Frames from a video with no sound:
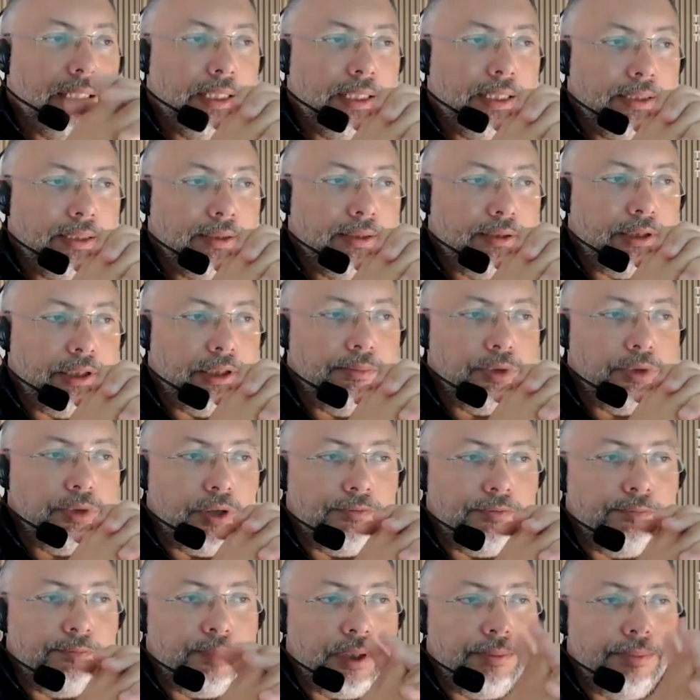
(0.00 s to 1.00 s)
In terms
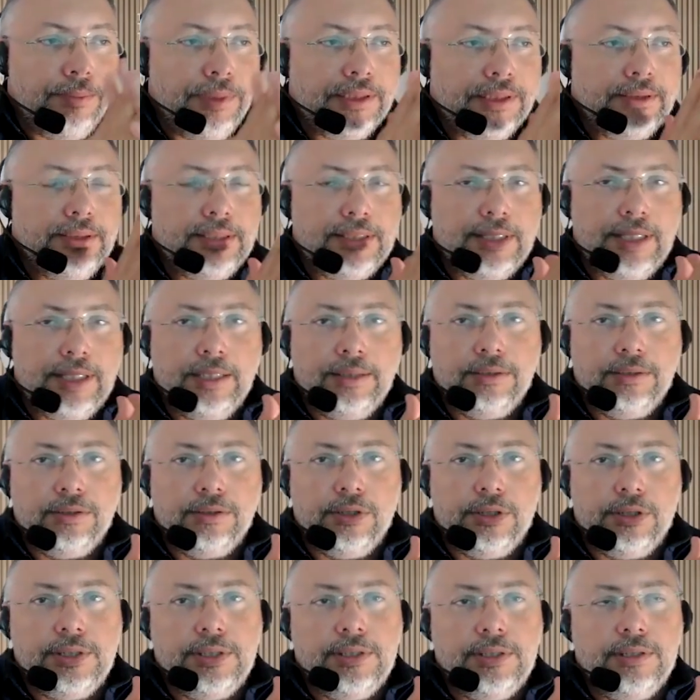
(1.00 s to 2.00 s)
of parametric design
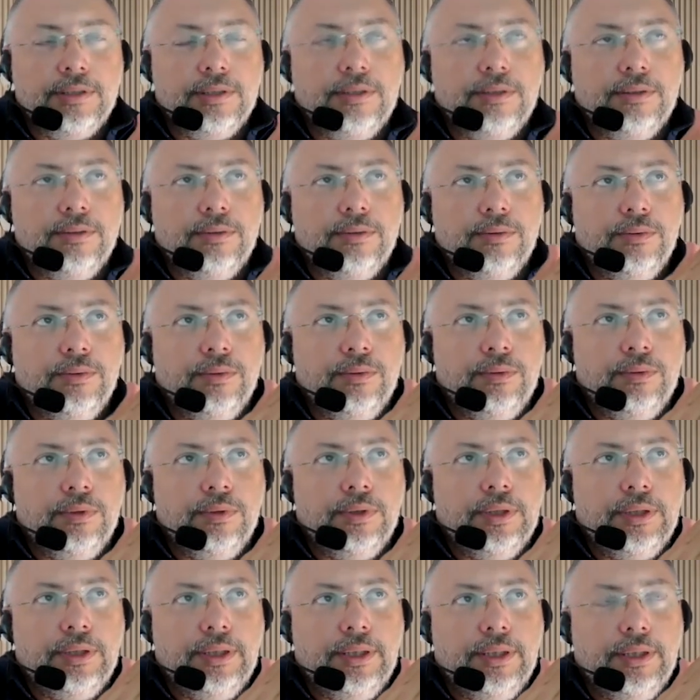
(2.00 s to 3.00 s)
course,
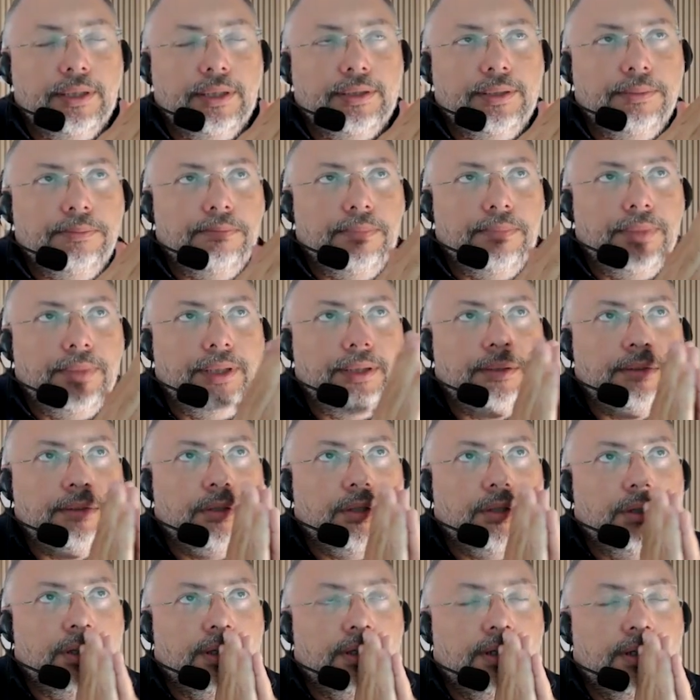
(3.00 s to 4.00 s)
the main
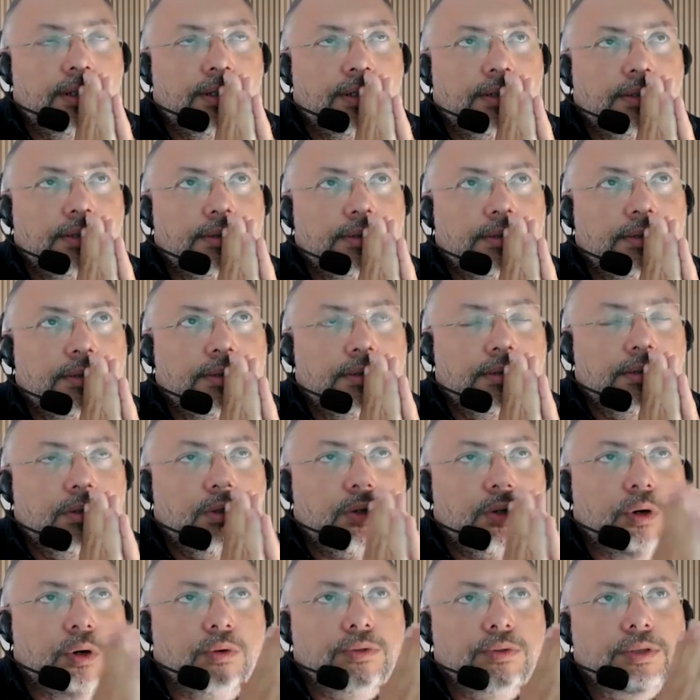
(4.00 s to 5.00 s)

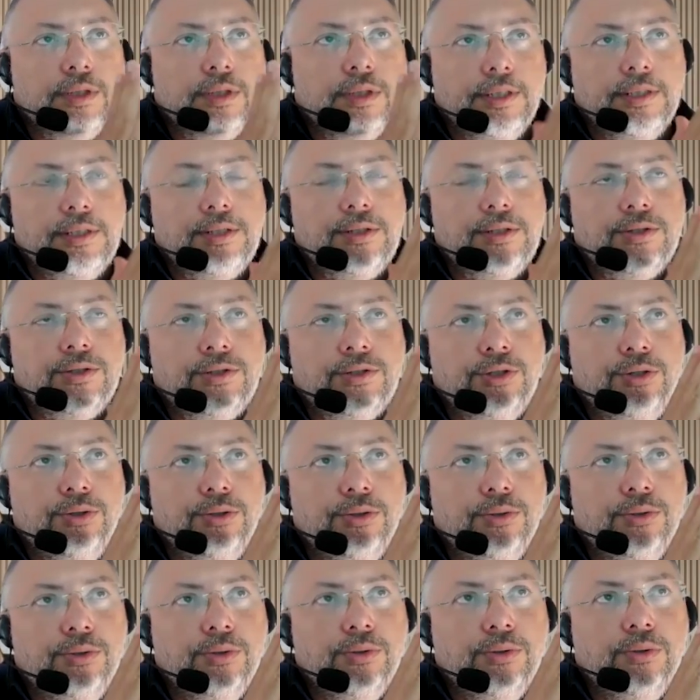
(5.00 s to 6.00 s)
goals is
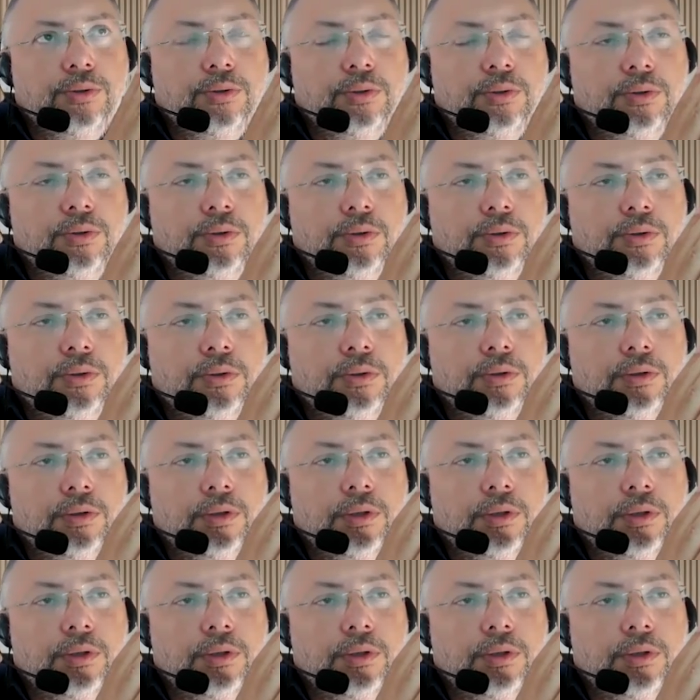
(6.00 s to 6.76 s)
to